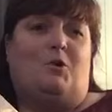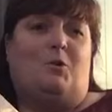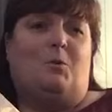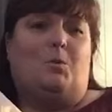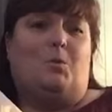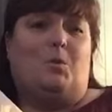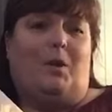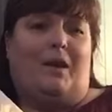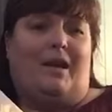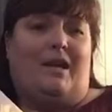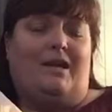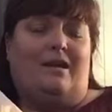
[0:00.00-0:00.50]
Have
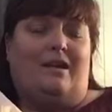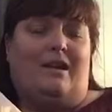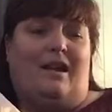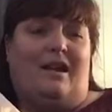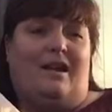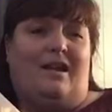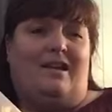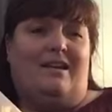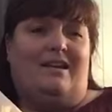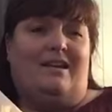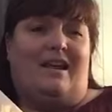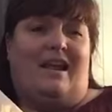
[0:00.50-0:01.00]
a great
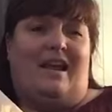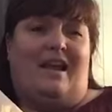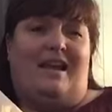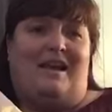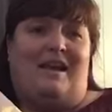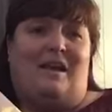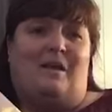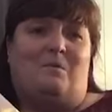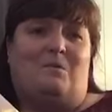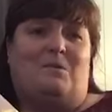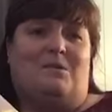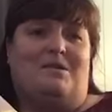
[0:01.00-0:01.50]
night,
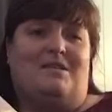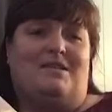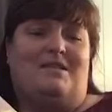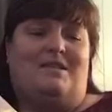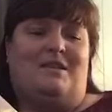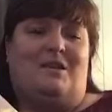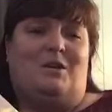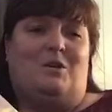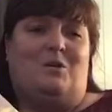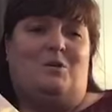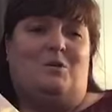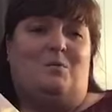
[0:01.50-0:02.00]
and I will
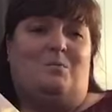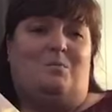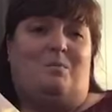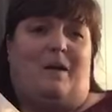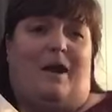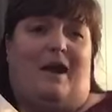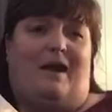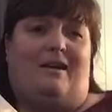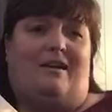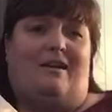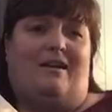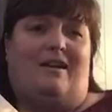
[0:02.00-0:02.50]
see you
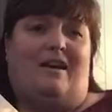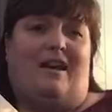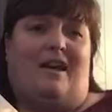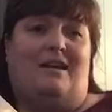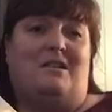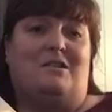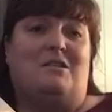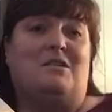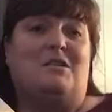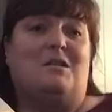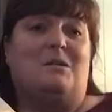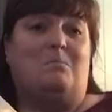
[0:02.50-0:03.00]
back
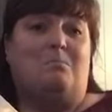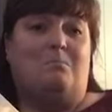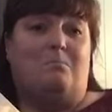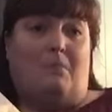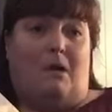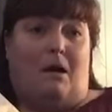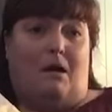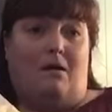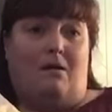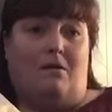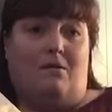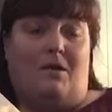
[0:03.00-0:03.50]
again
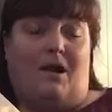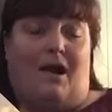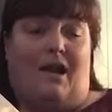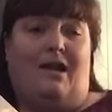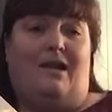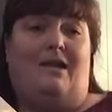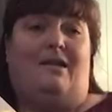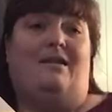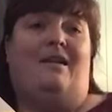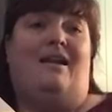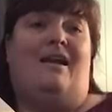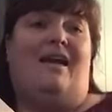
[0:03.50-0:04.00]
tomorrow
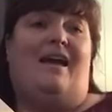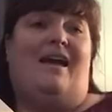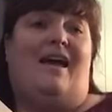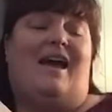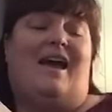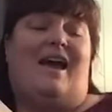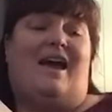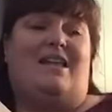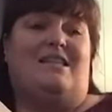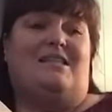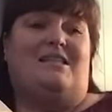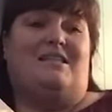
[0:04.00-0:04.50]
night
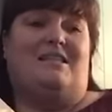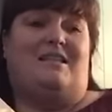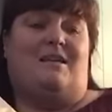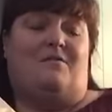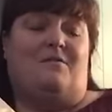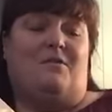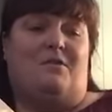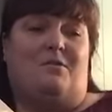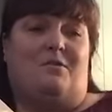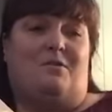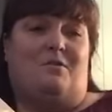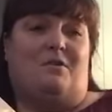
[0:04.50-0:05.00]
at
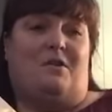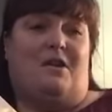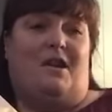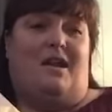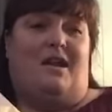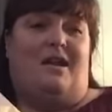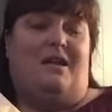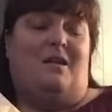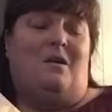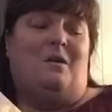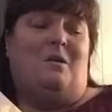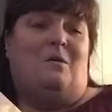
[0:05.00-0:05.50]

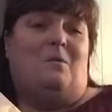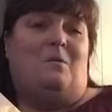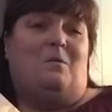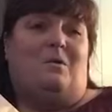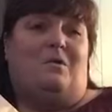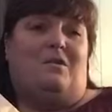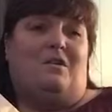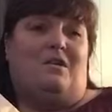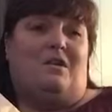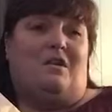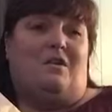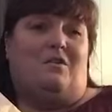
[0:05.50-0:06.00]
7:30
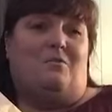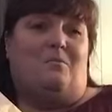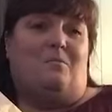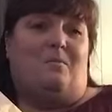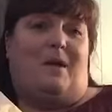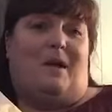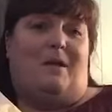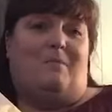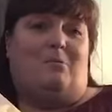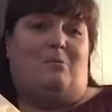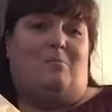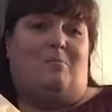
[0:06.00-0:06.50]
with another
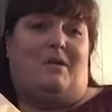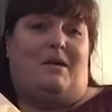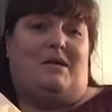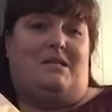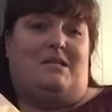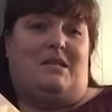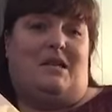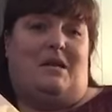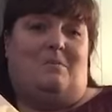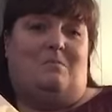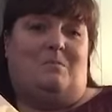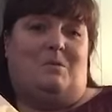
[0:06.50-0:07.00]
Bible
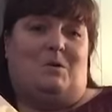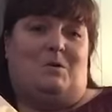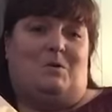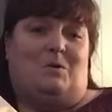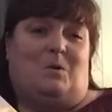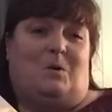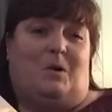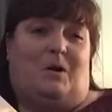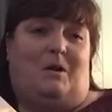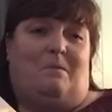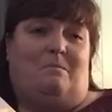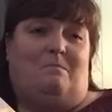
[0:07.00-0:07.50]
bedtime
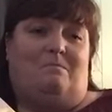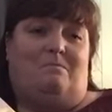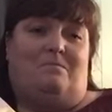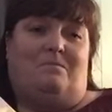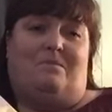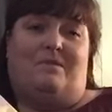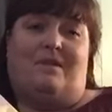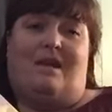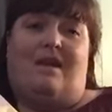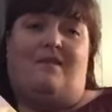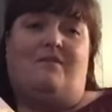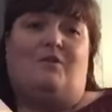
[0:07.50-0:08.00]
story.
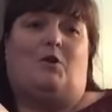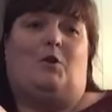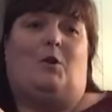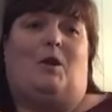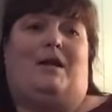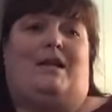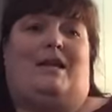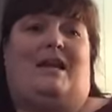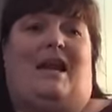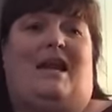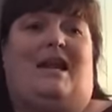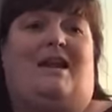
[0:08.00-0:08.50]
Have a
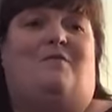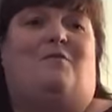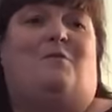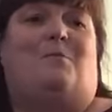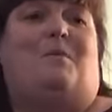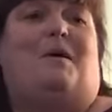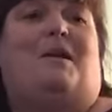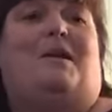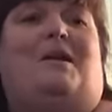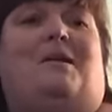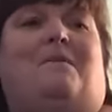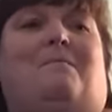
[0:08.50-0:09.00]
great night,
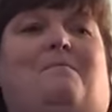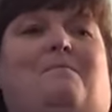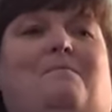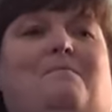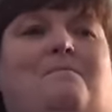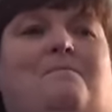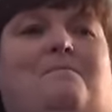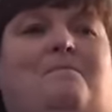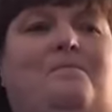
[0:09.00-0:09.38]
everybody.